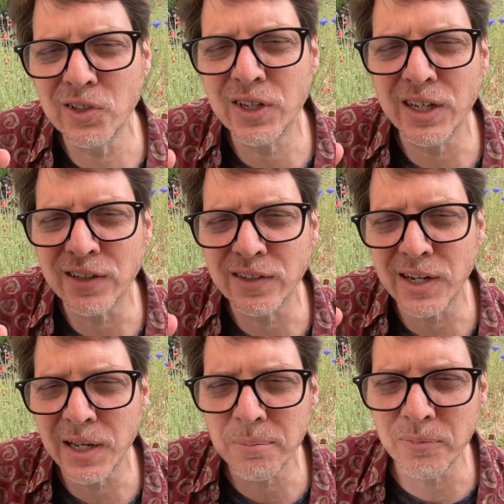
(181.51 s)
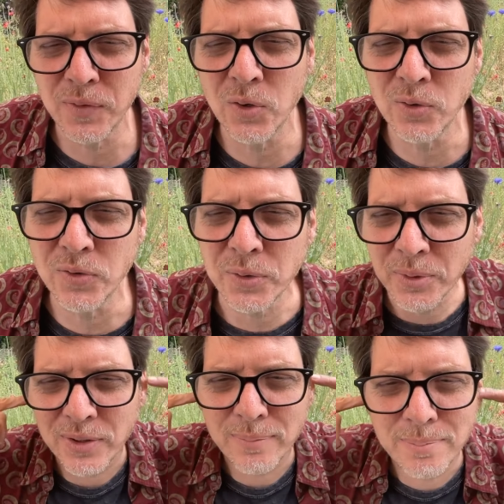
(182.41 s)
looking at their damn phones or
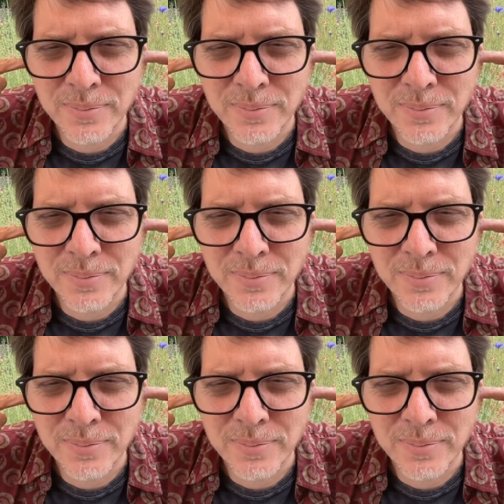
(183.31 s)
with their